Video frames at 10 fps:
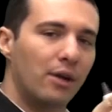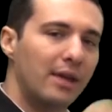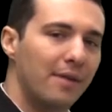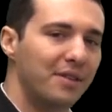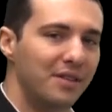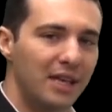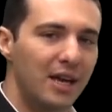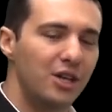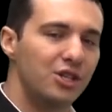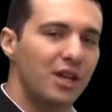LNAV is
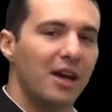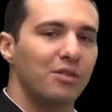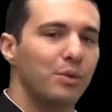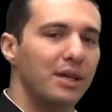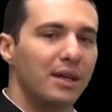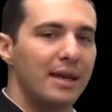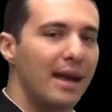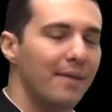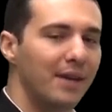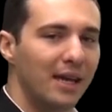engaged as we
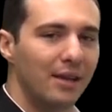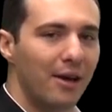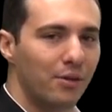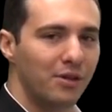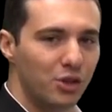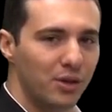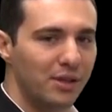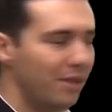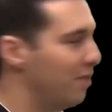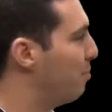navigate laterally
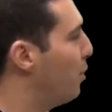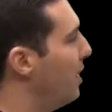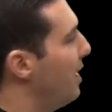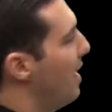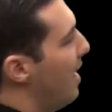straight to this point,